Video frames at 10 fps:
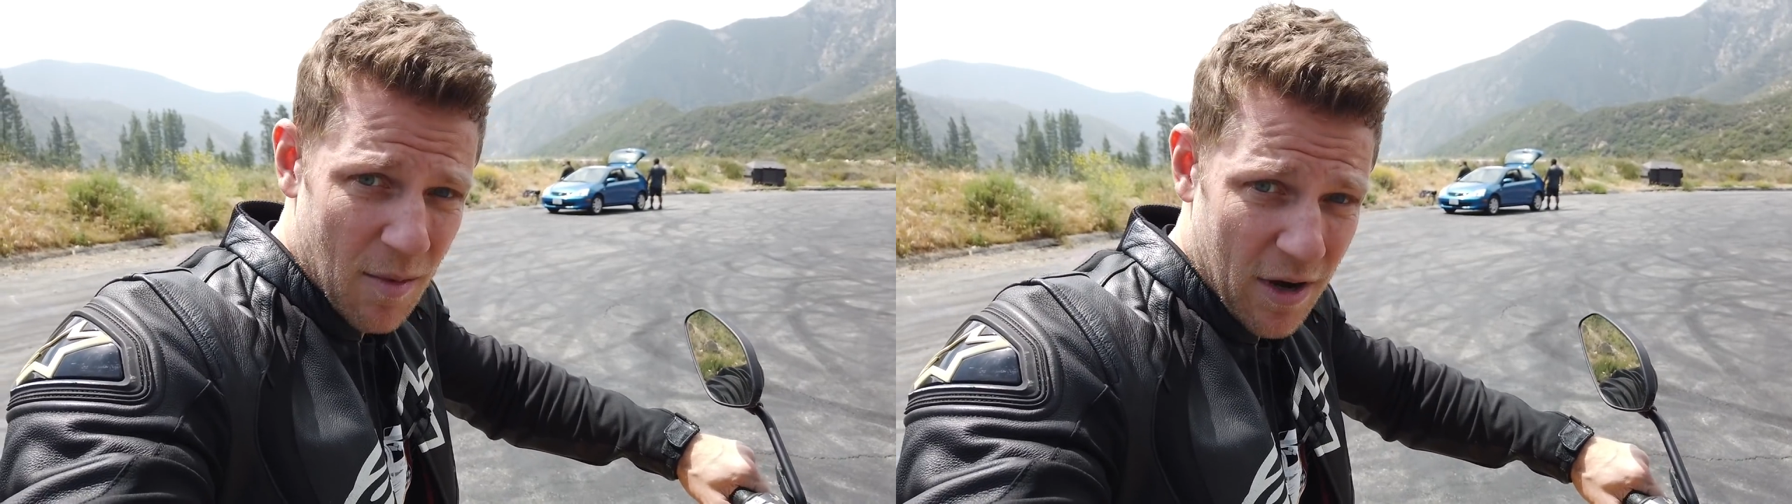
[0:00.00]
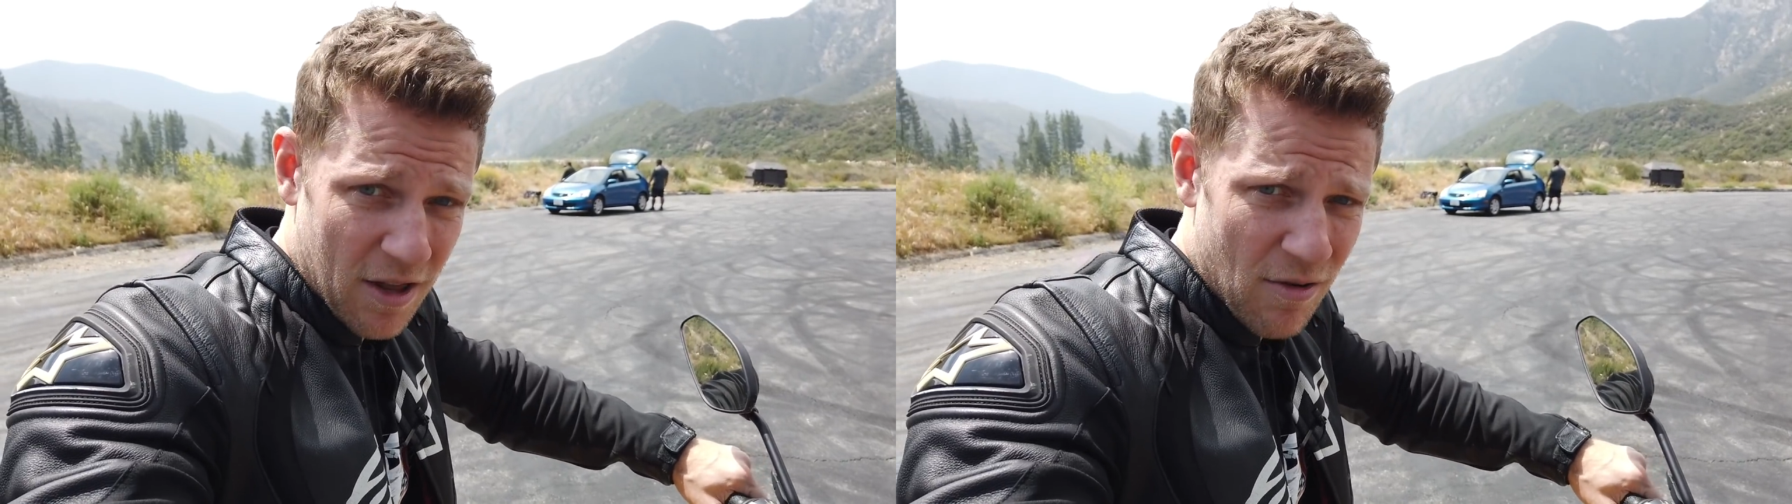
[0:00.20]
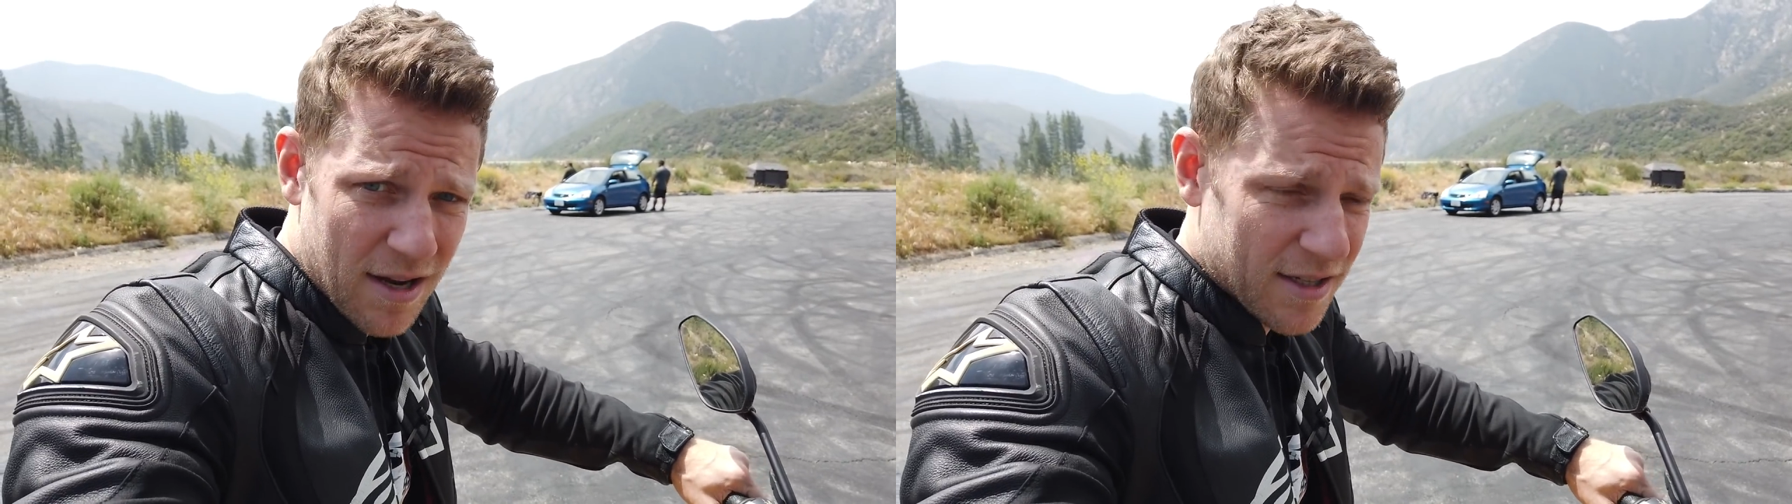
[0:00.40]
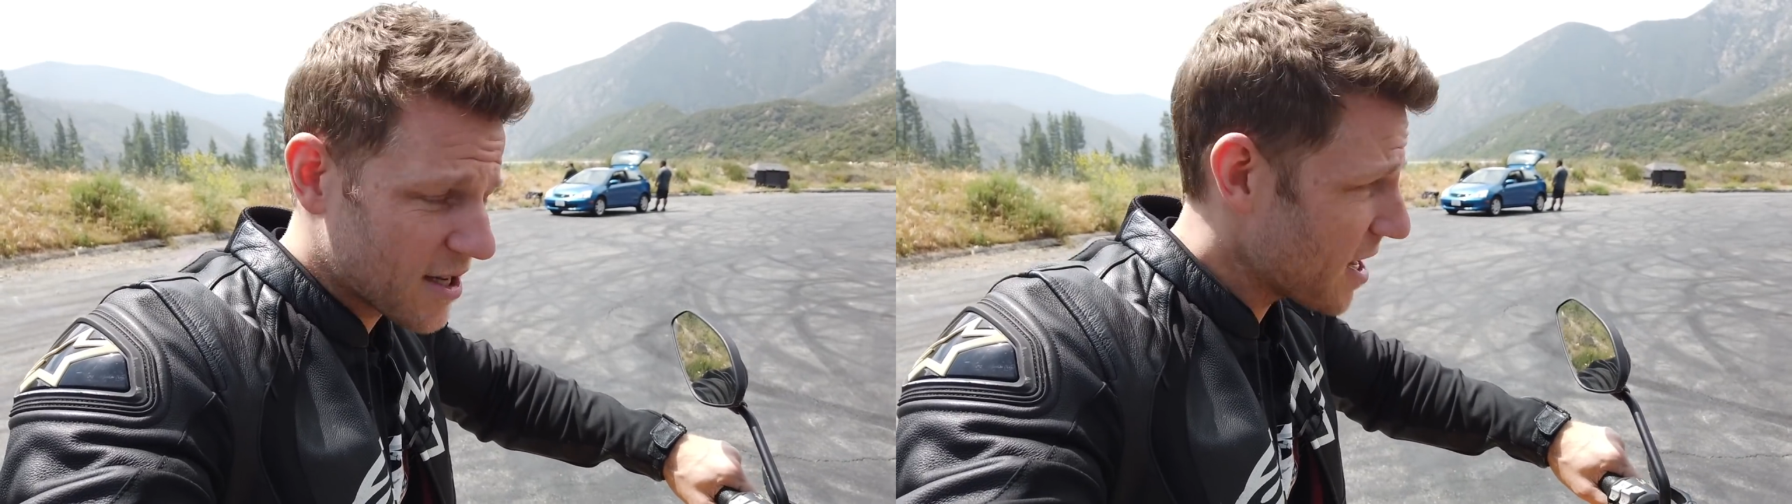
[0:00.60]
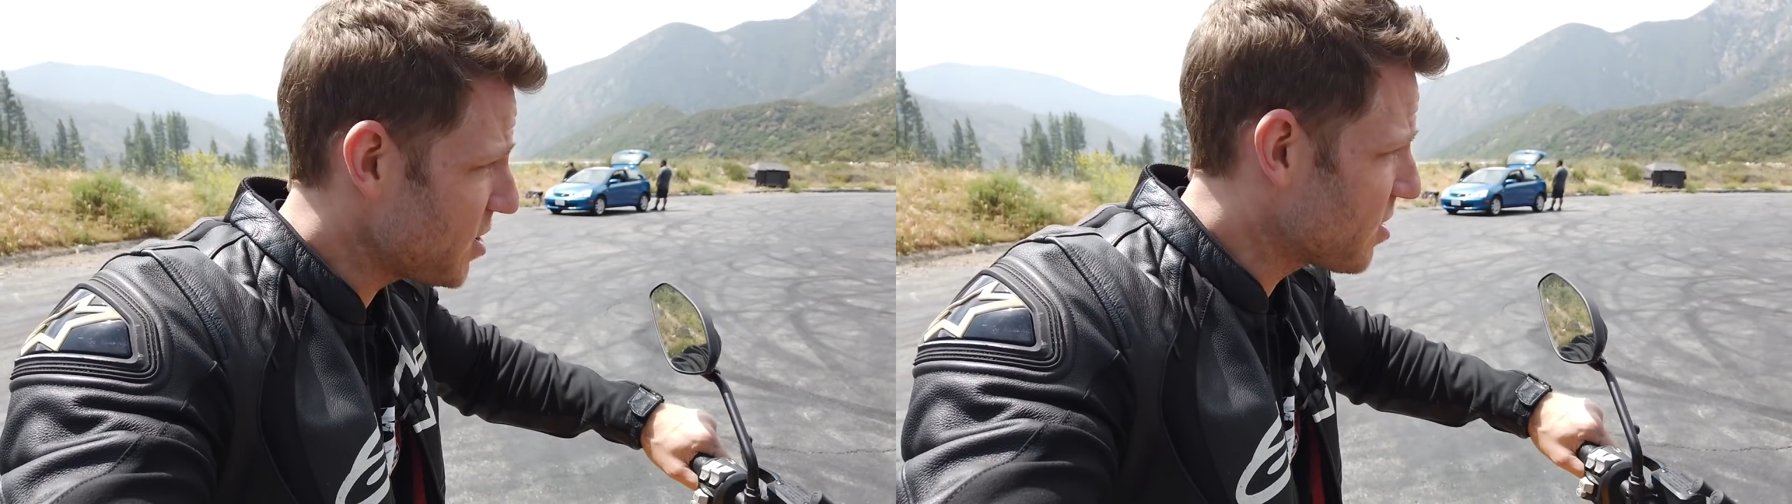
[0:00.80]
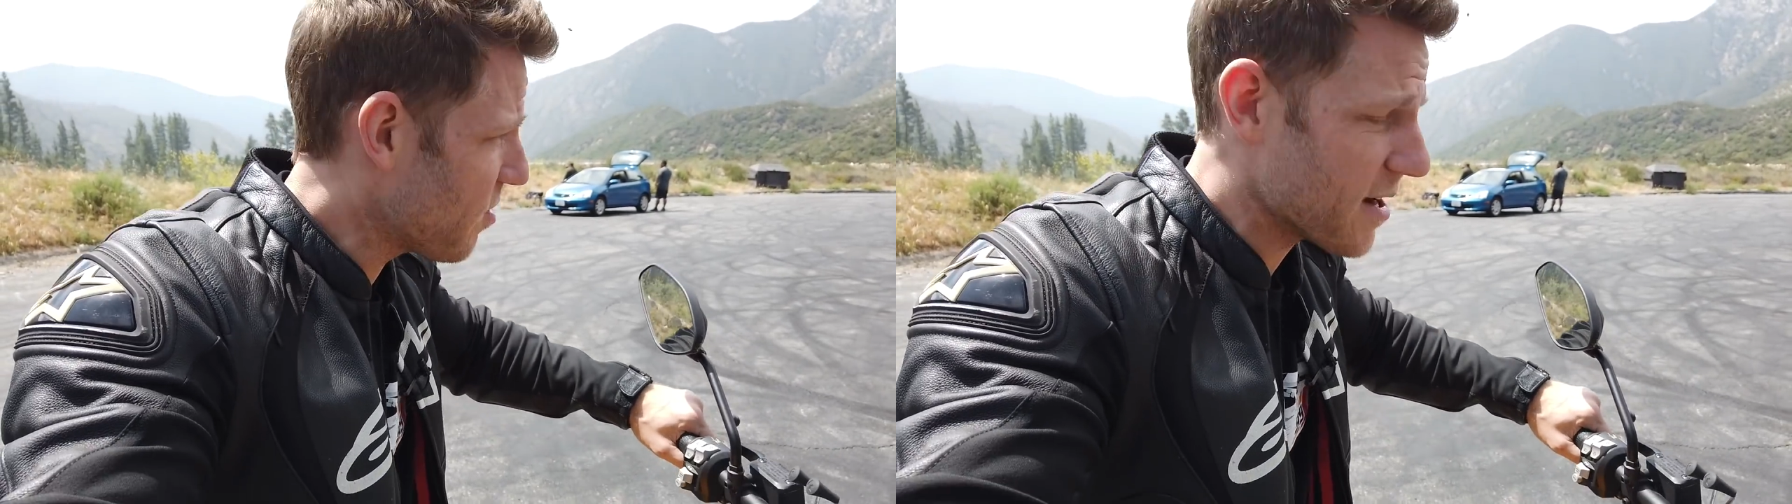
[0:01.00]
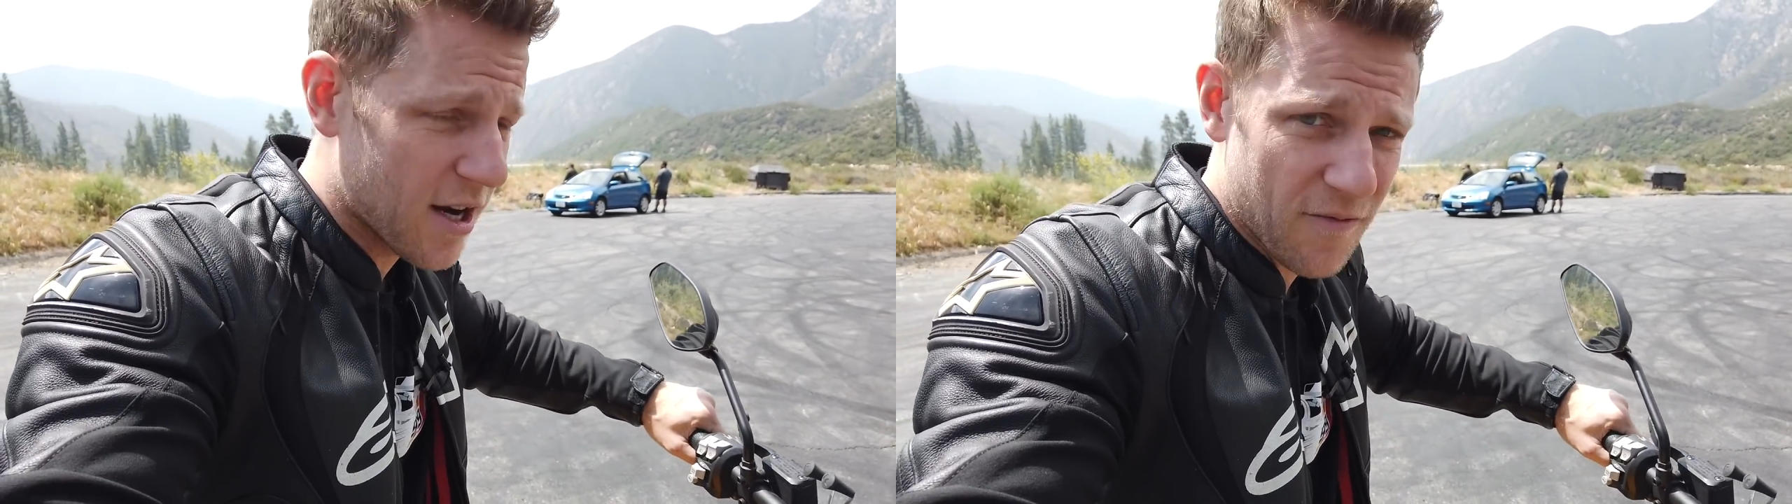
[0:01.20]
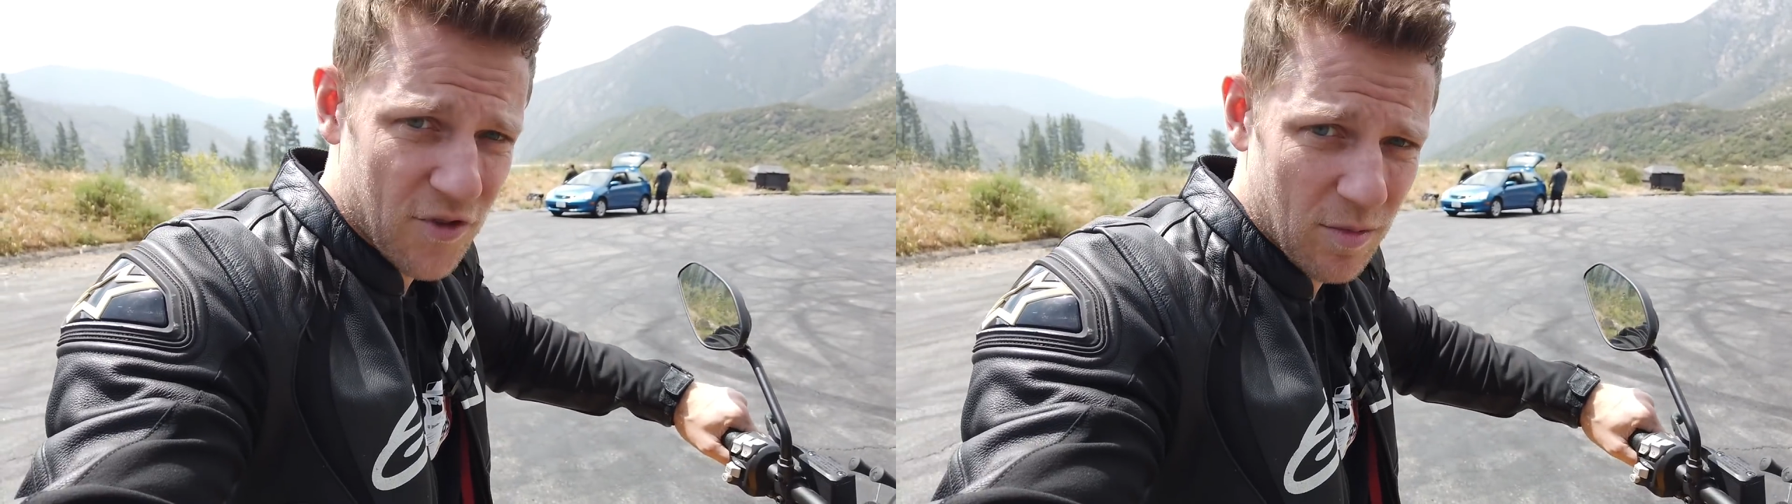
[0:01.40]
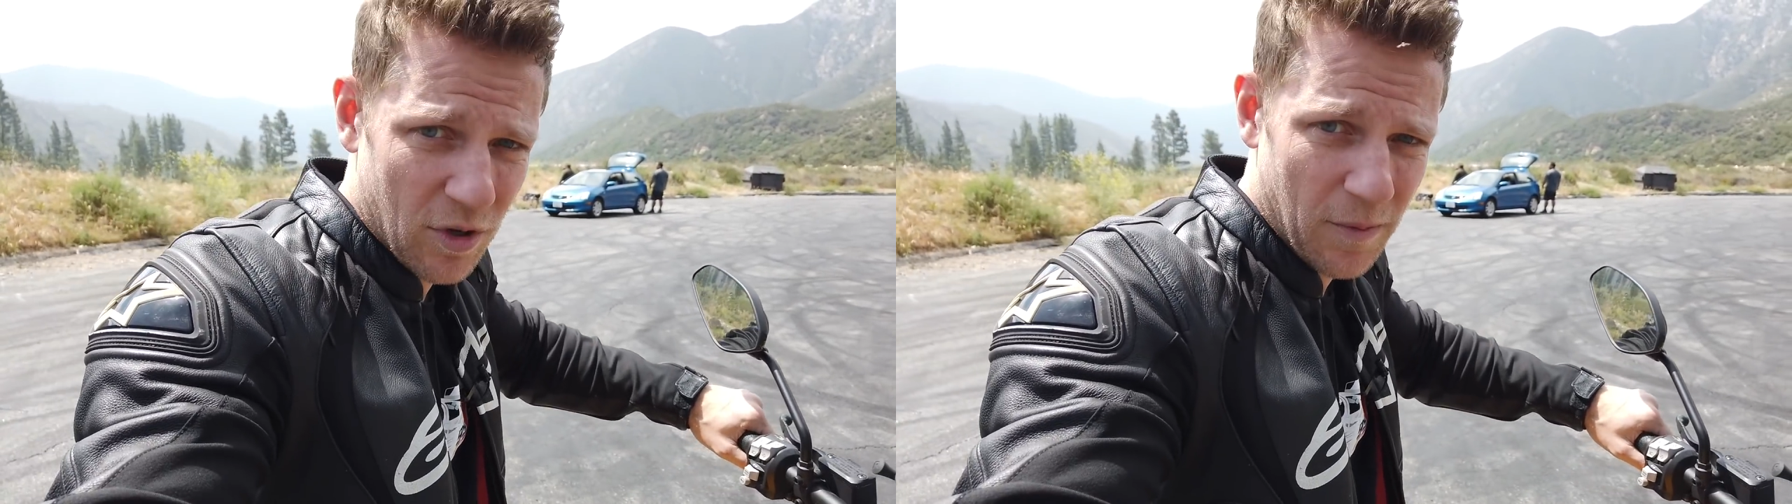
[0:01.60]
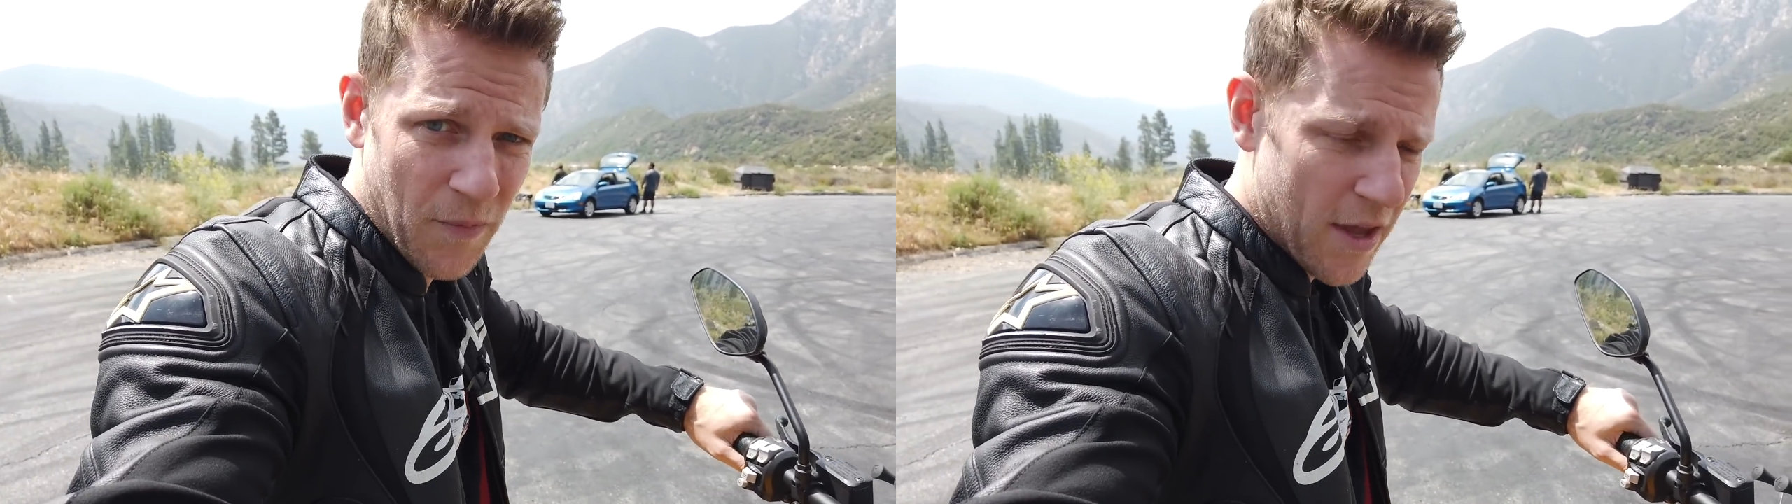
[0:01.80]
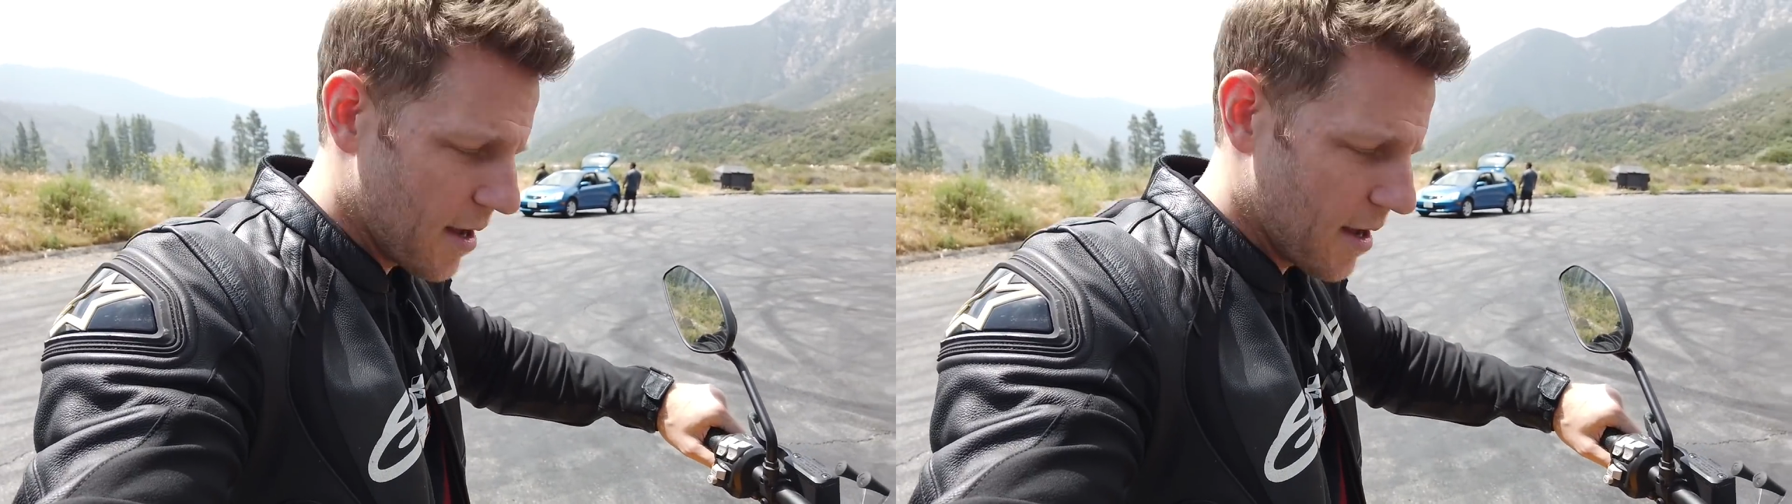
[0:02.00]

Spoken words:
But otherwise, it's actually quite comfortable.